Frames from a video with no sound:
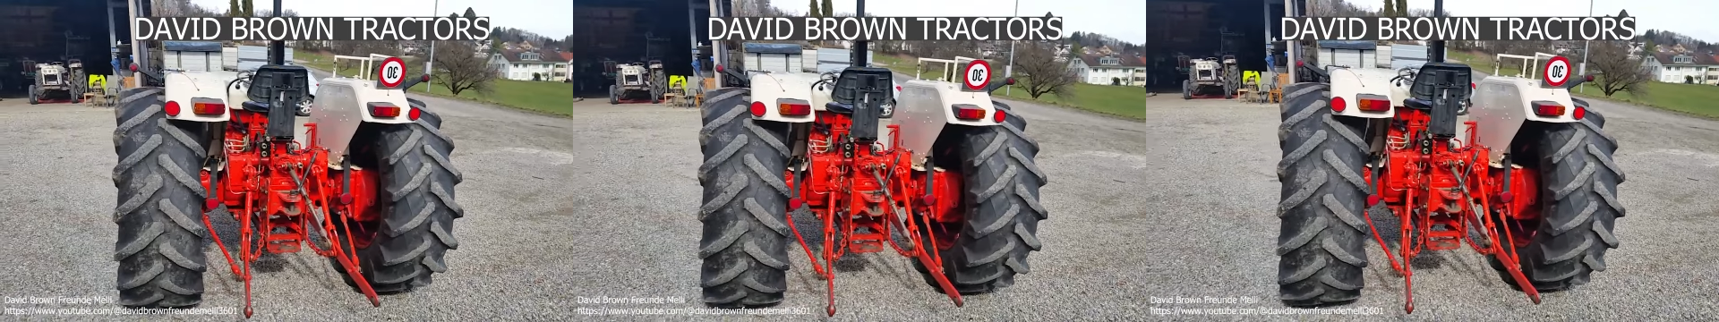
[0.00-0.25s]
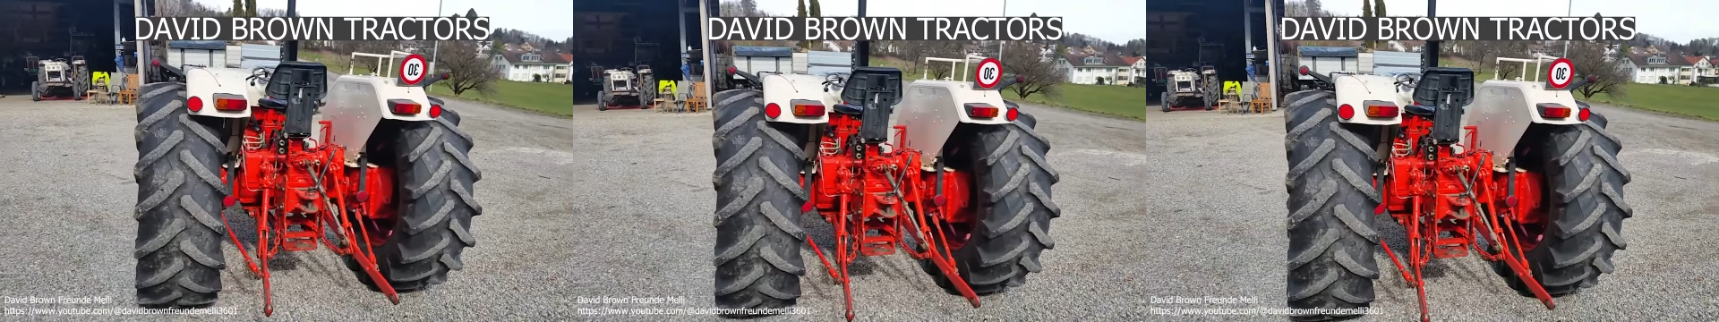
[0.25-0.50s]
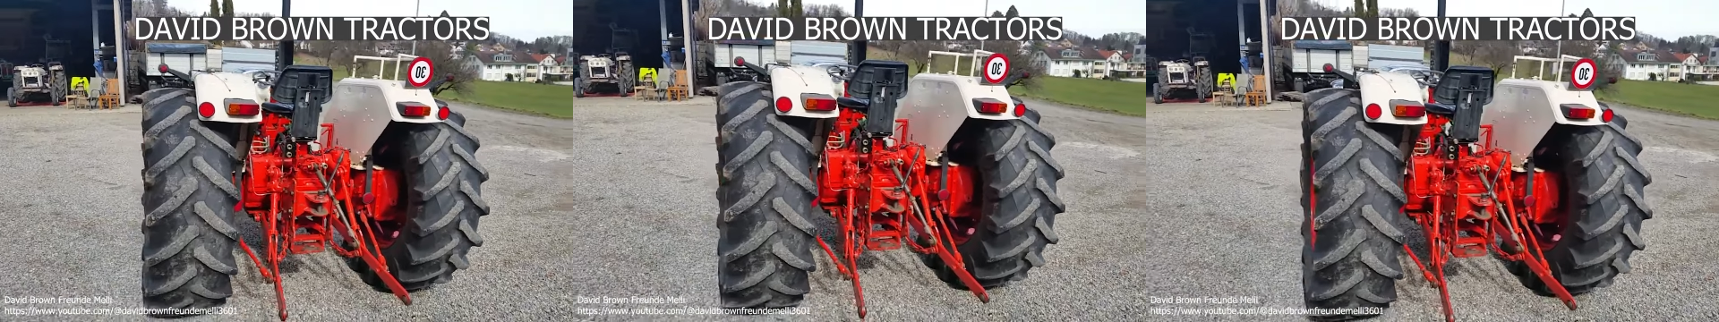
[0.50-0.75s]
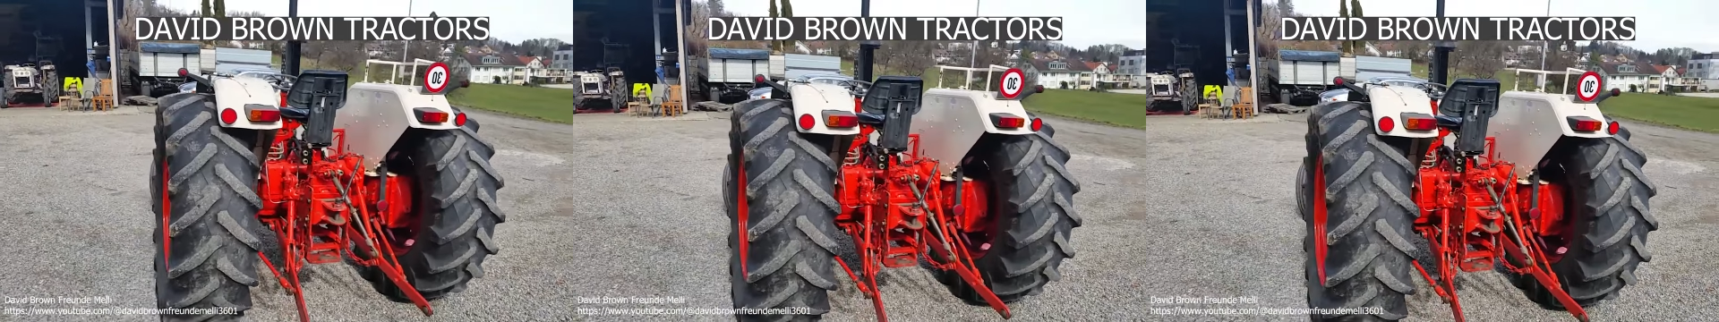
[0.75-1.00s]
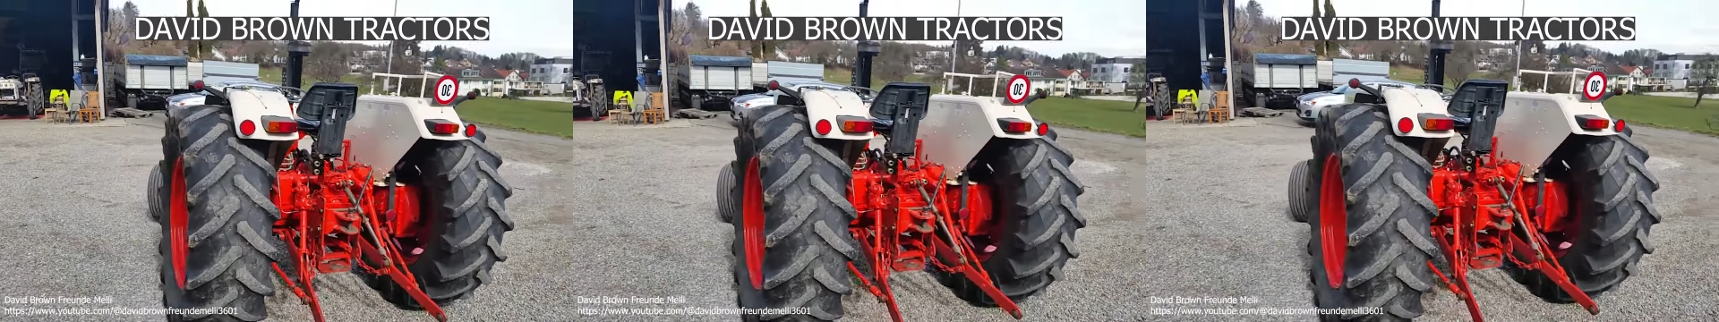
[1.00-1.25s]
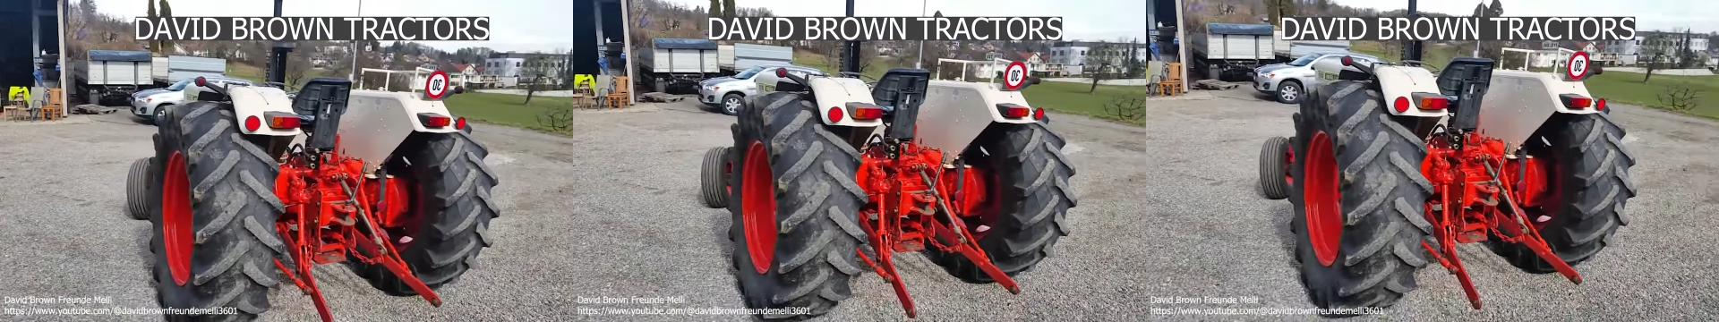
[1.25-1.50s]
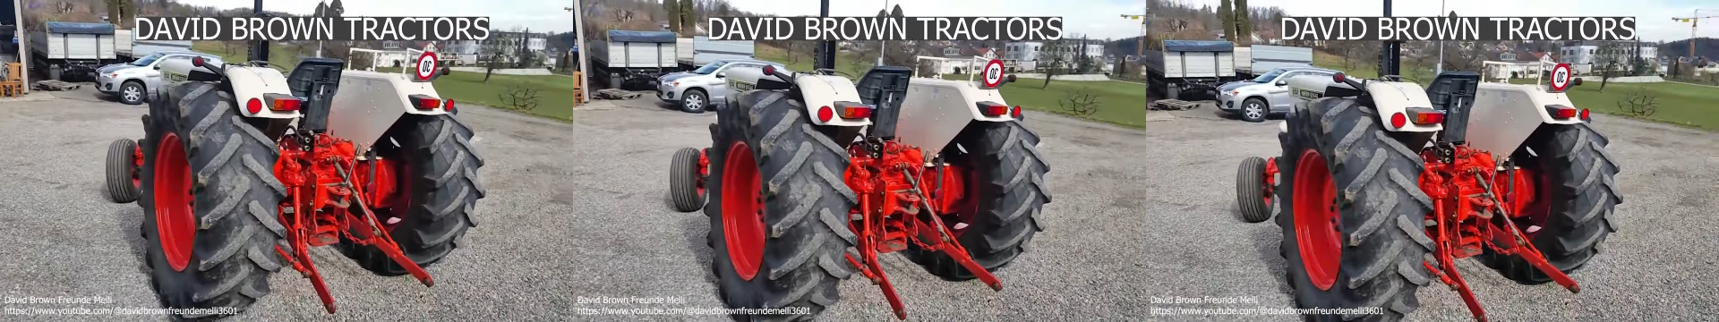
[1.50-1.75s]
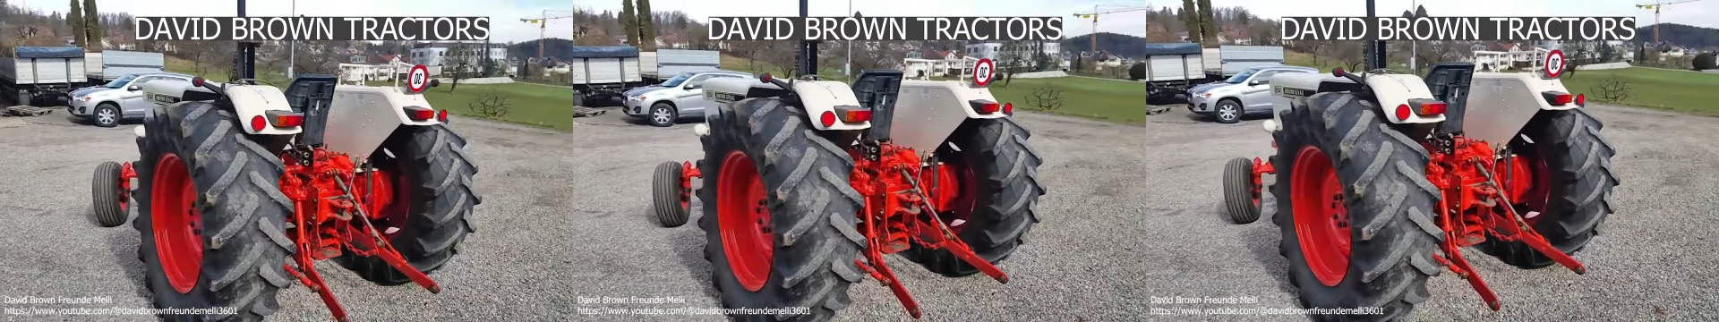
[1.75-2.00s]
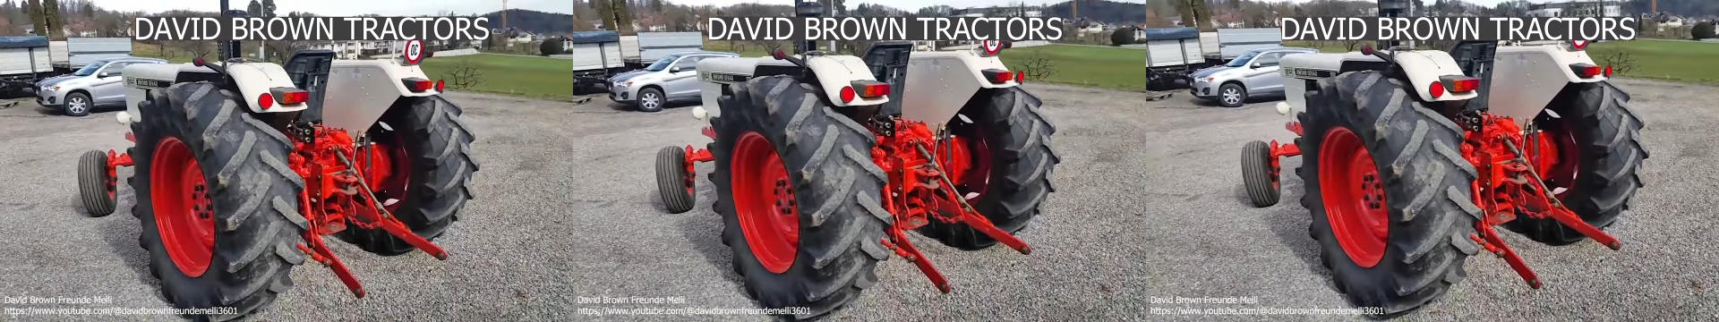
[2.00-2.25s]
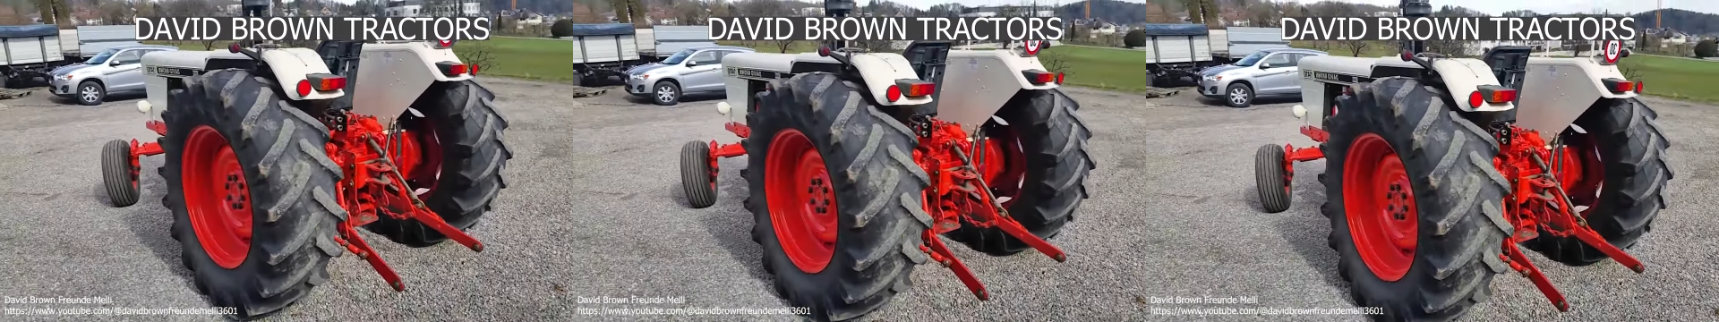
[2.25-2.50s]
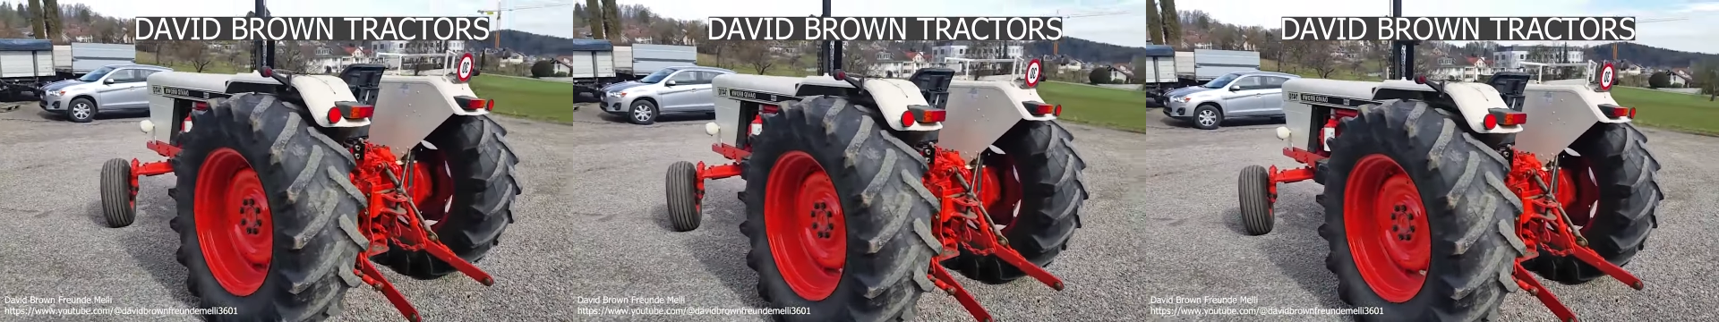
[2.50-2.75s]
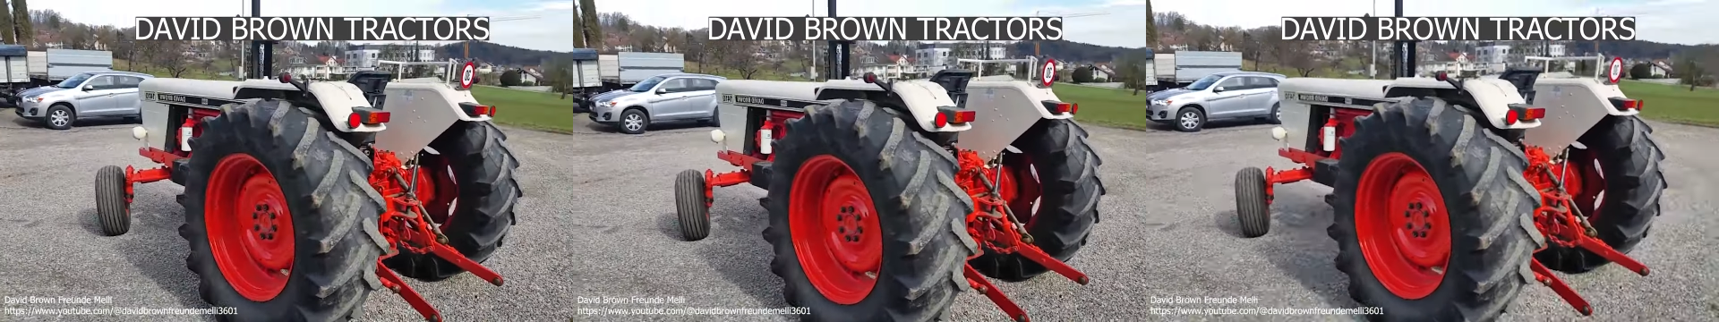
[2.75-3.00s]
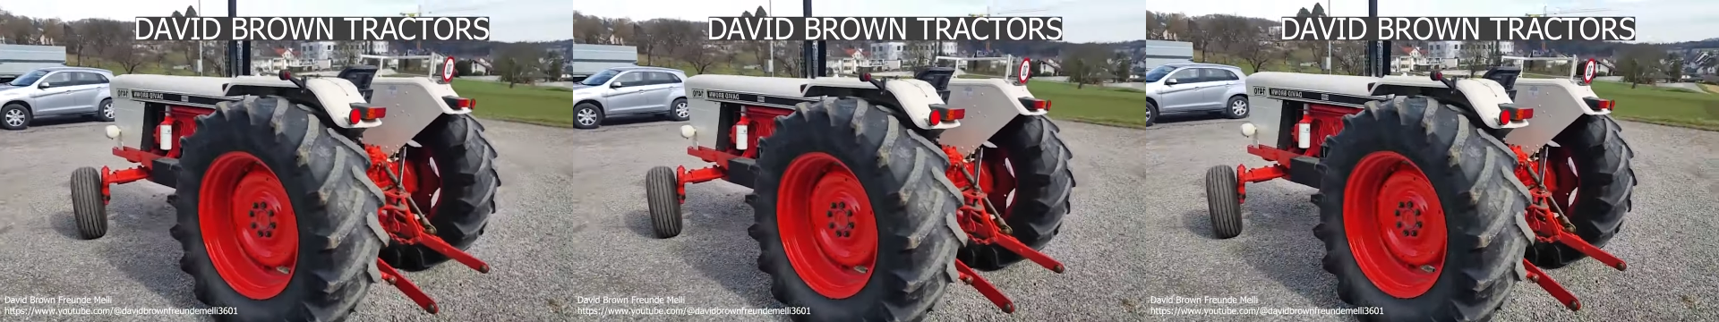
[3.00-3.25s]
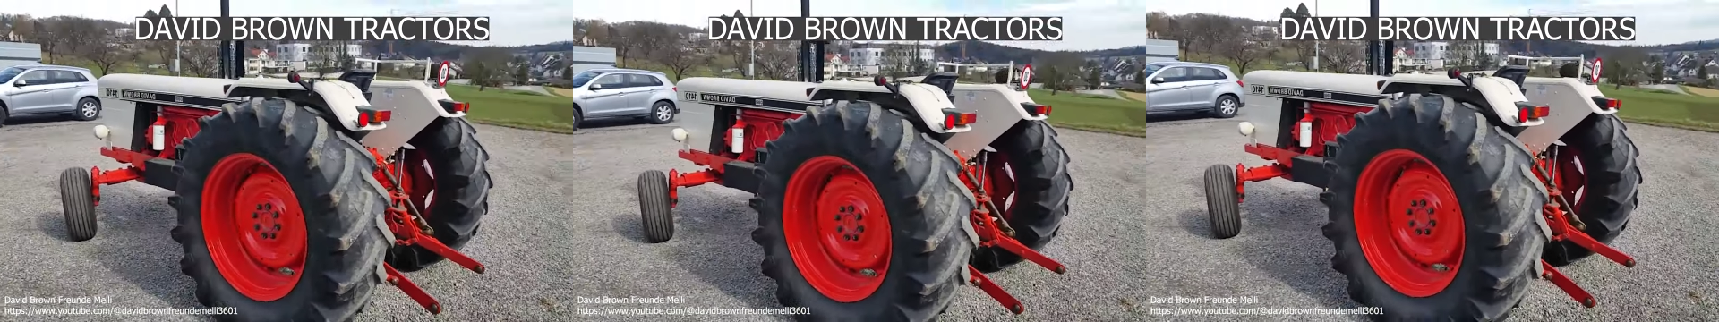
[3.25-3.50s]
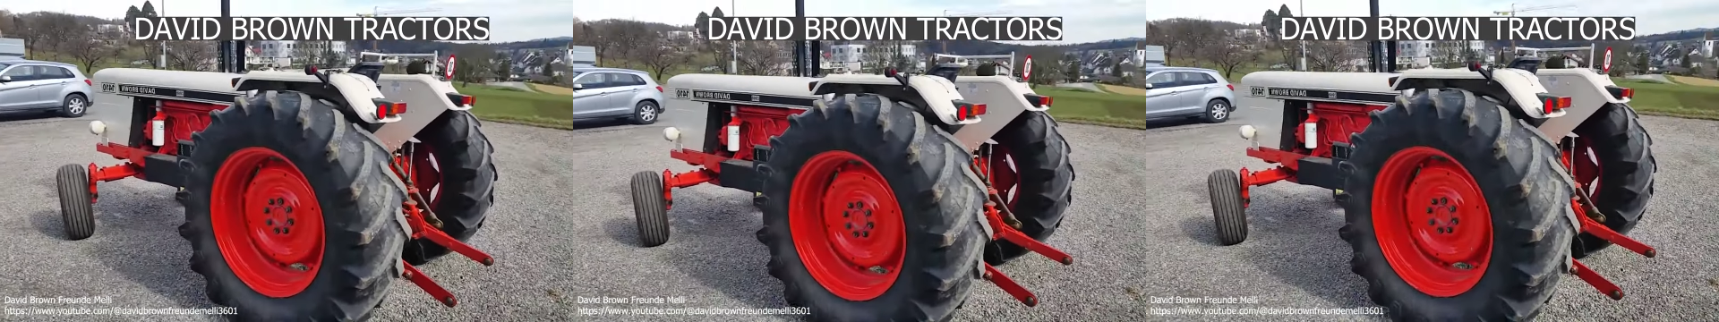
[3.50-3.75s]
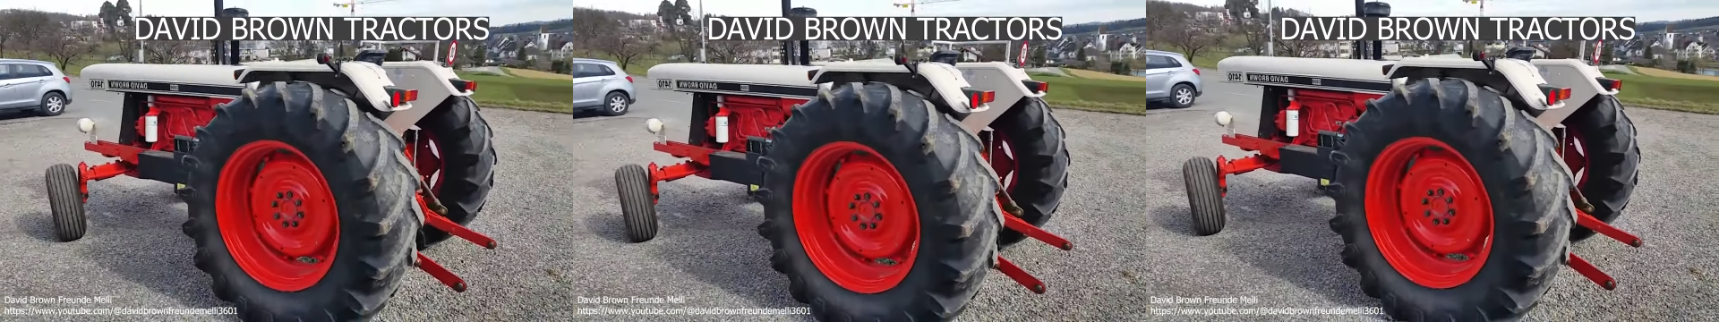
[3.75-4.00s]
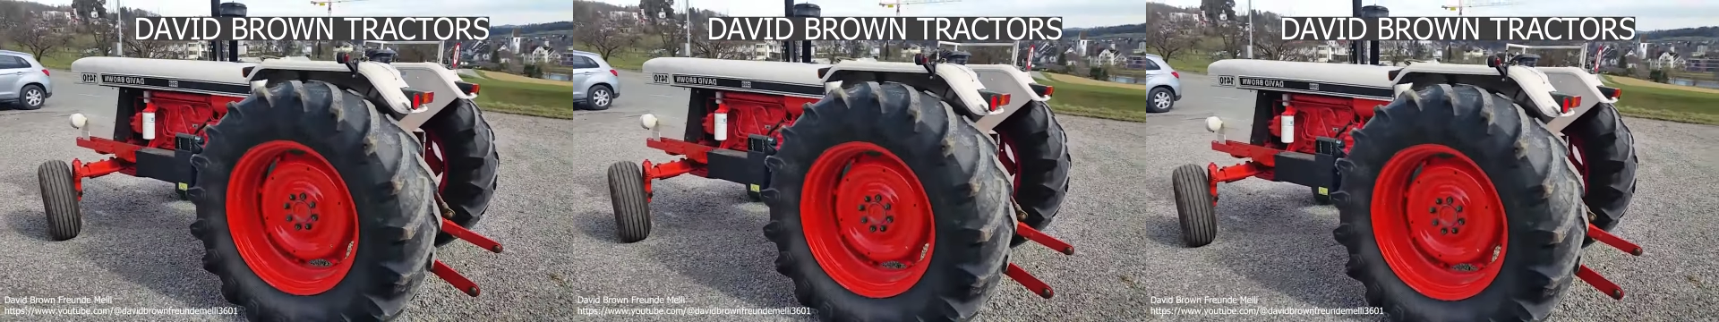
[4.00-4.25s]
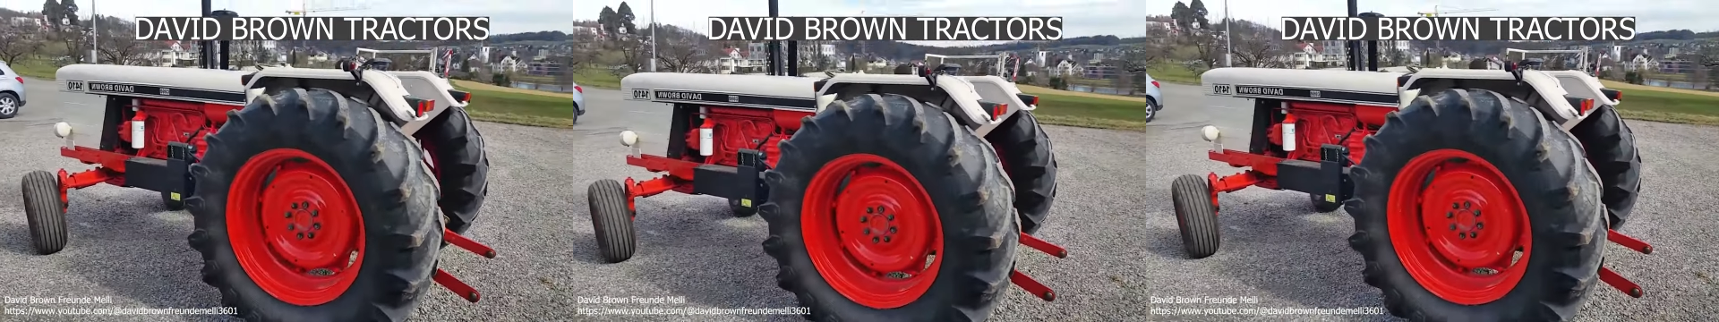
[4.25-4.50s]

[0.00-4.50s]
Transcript: [unreadable: no face in view]